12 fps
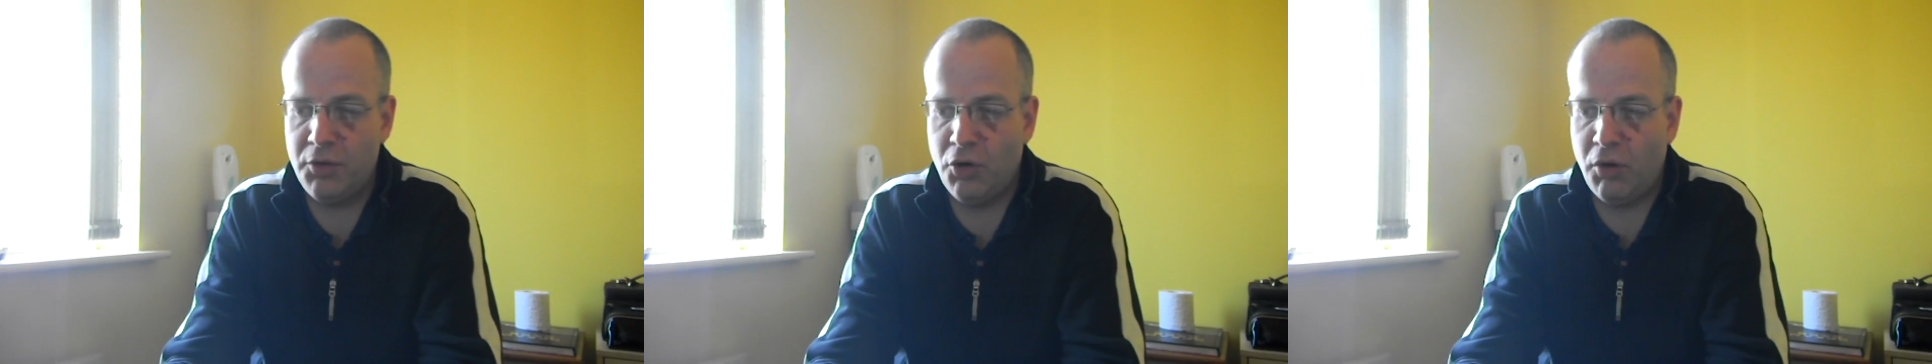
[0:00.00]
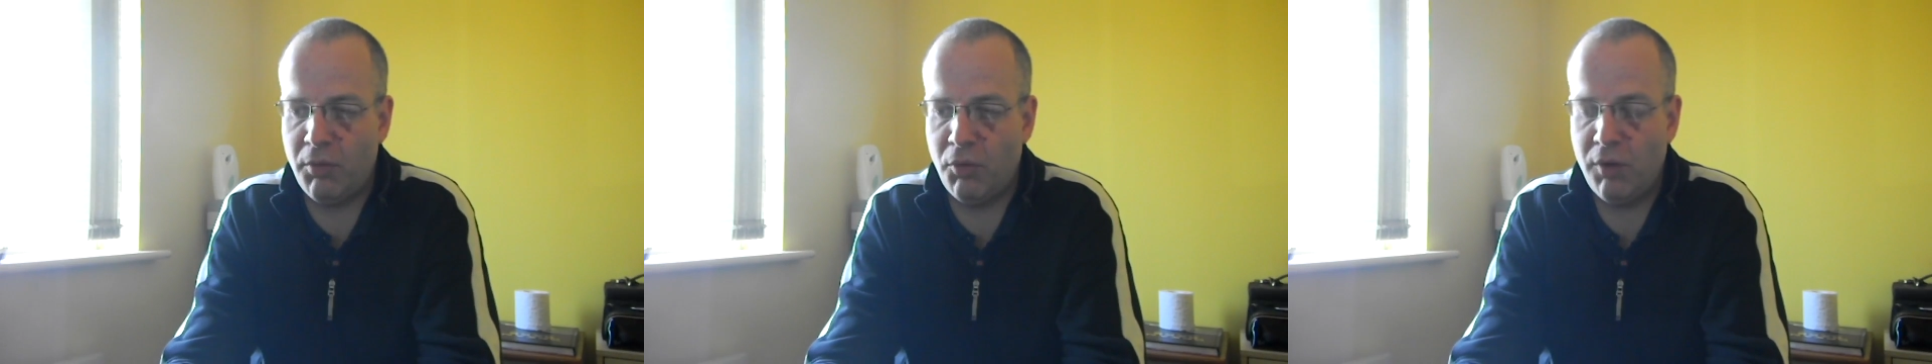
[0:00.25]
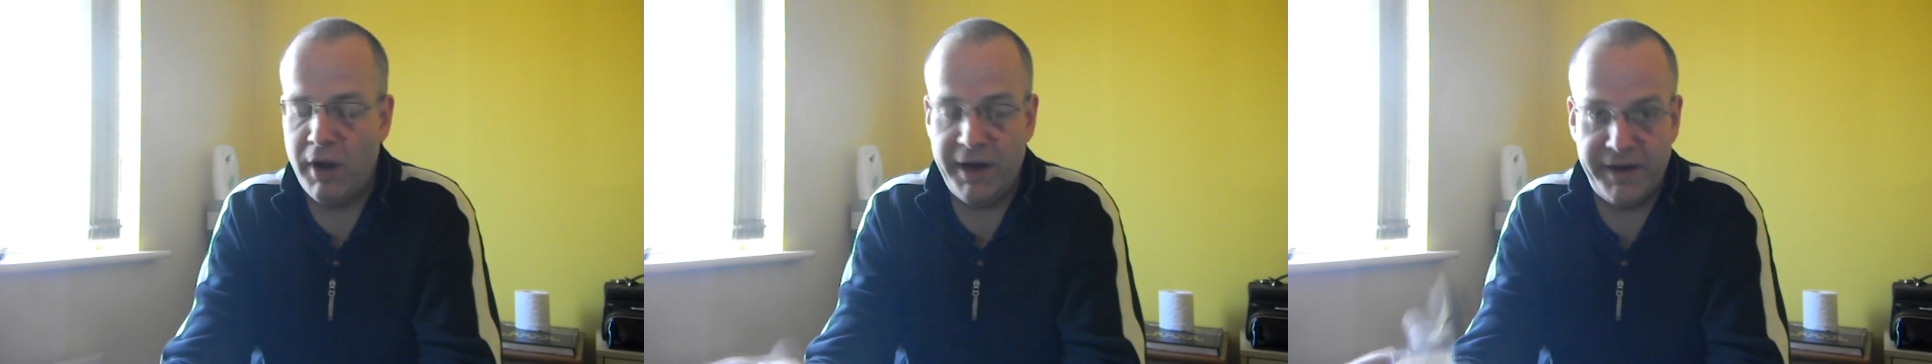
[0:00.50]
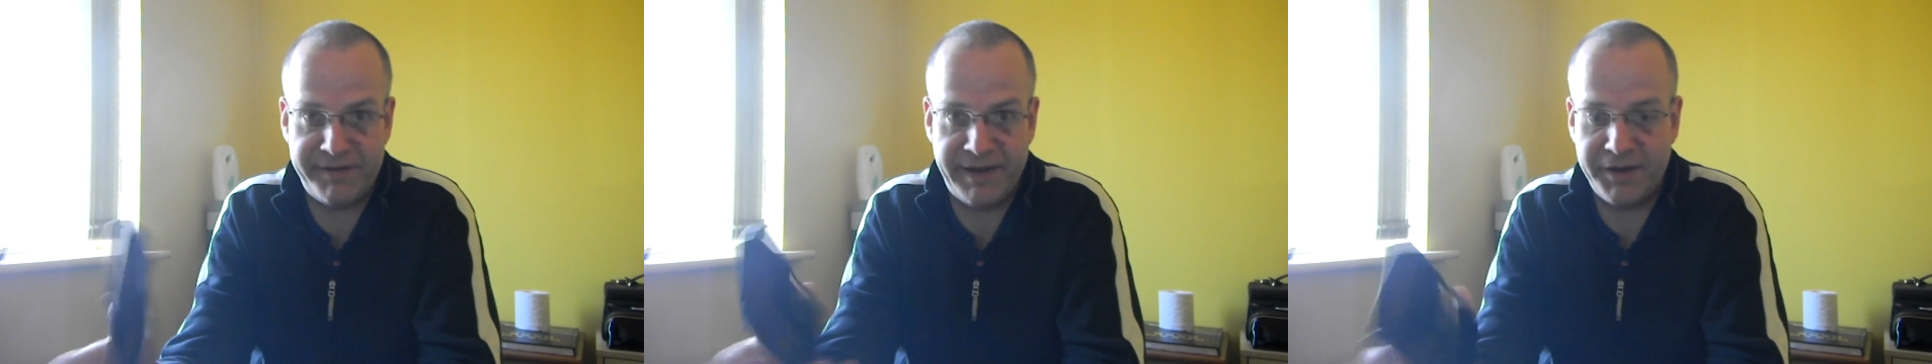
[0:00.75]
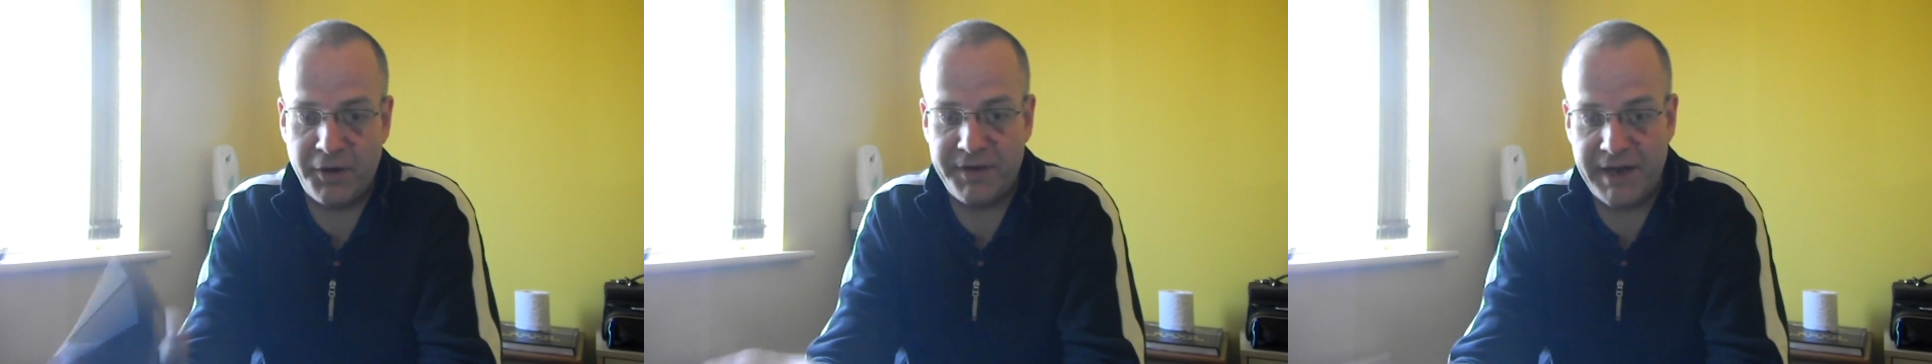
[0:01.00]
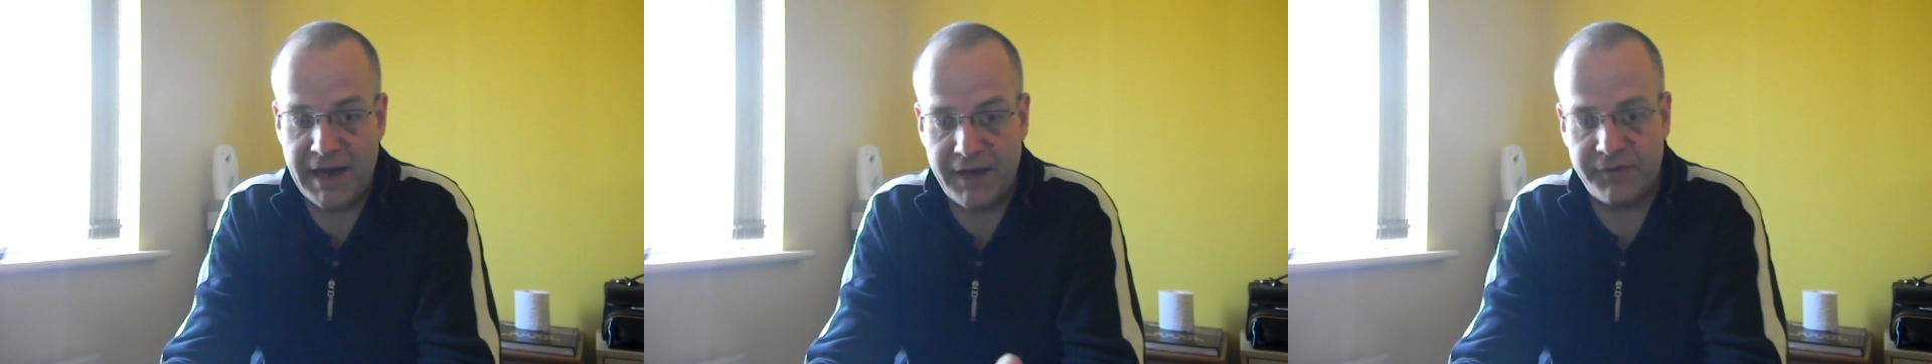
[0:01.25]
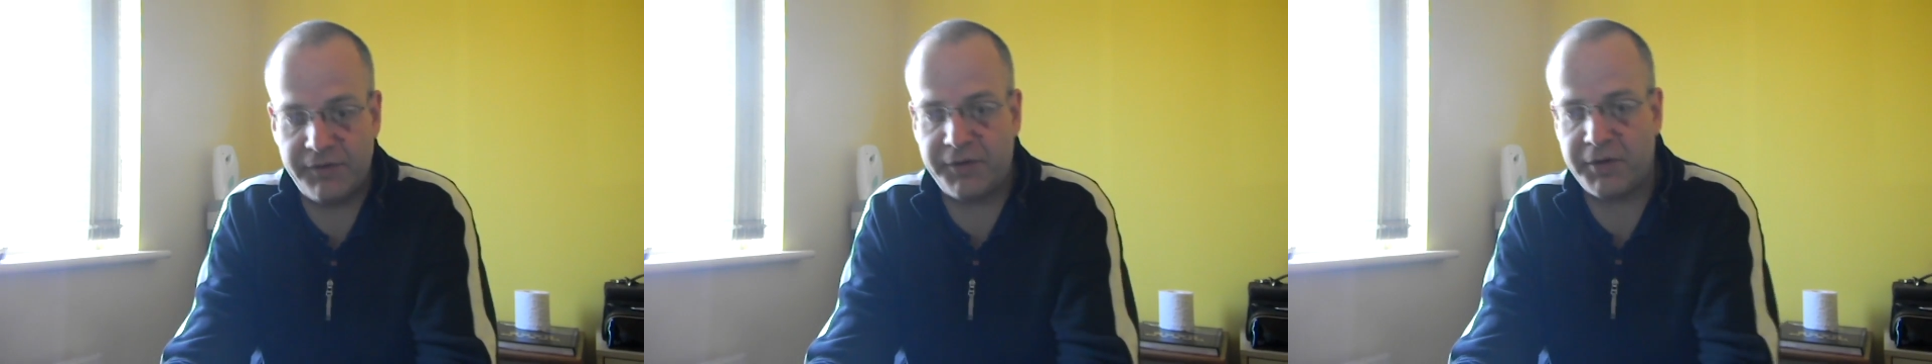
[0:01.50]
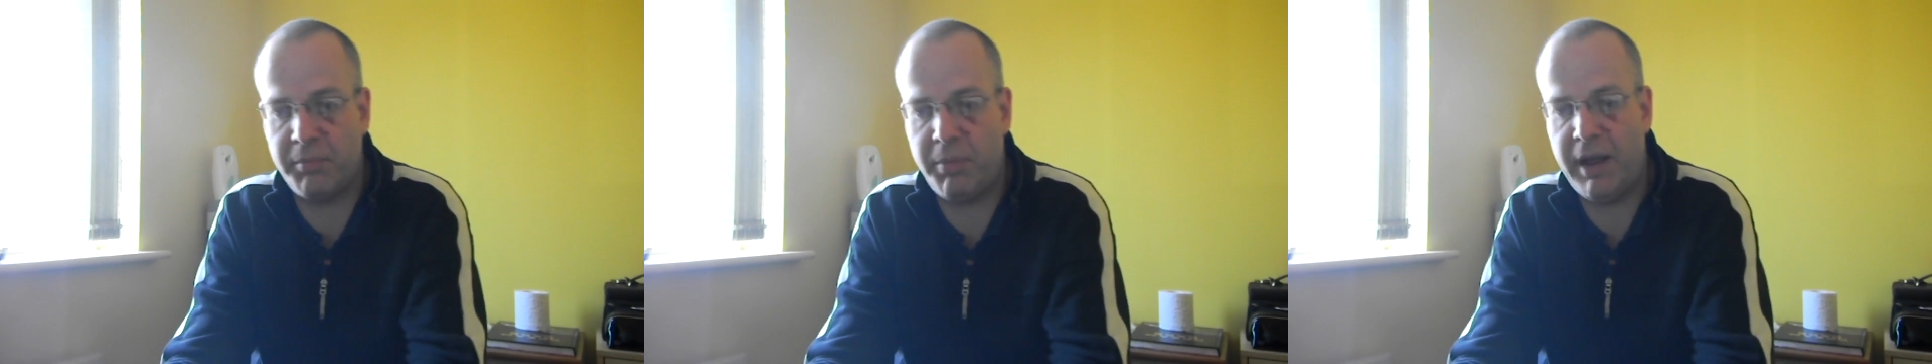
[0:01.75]
normal Nintendo DS
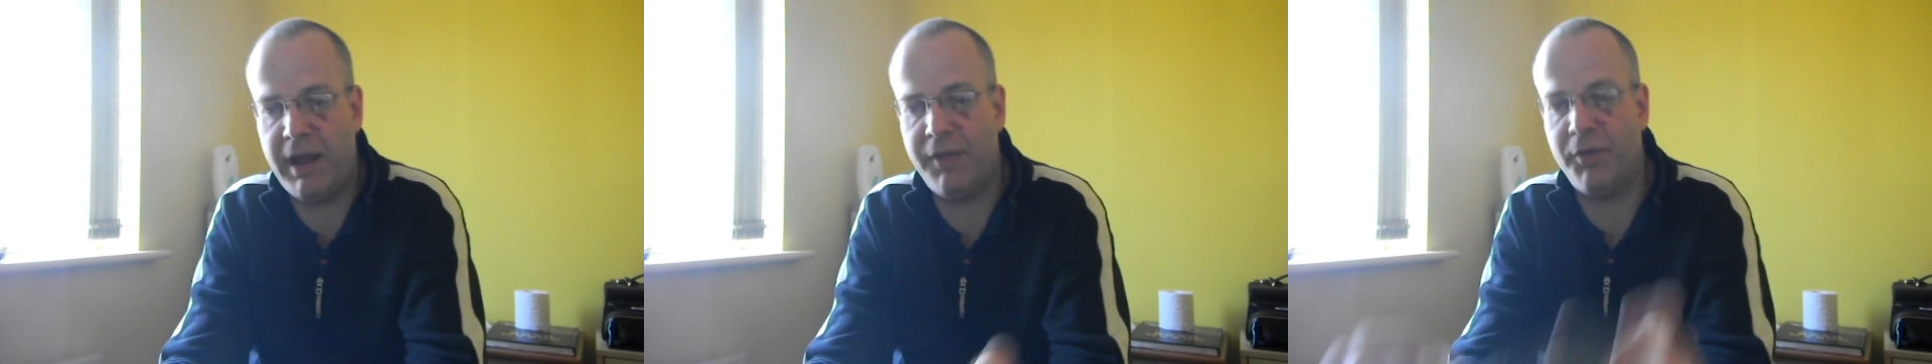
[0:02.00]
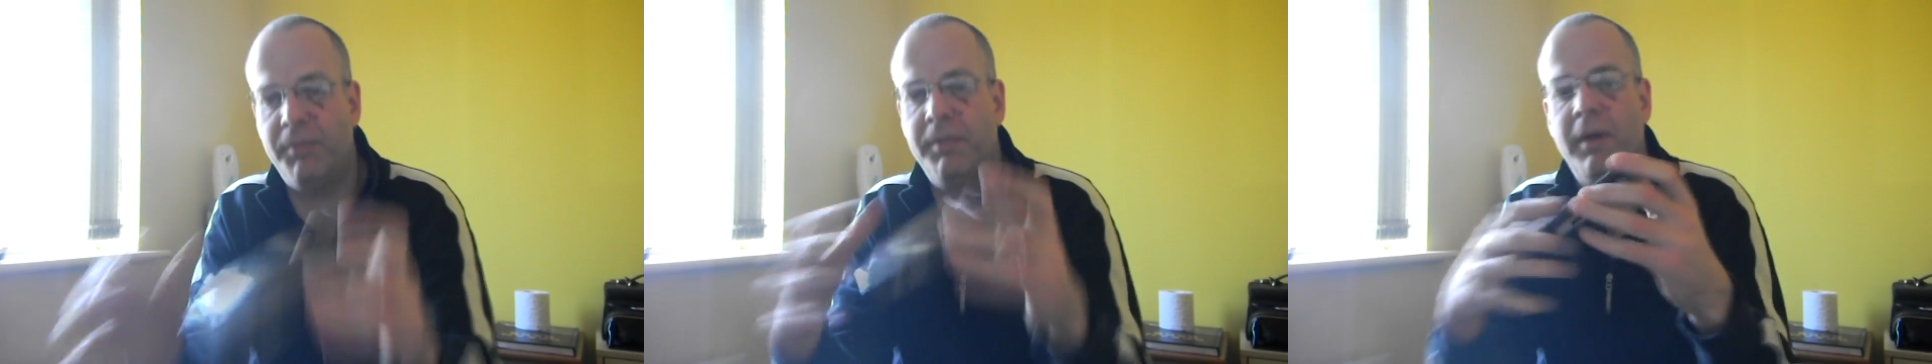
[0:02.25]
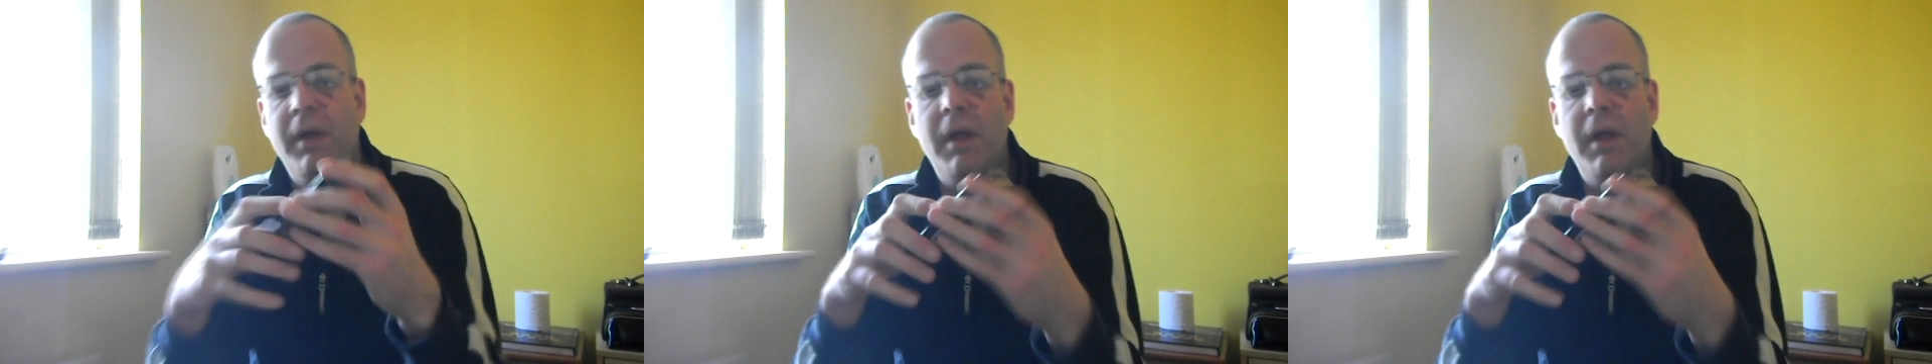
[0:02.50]
just to compare them.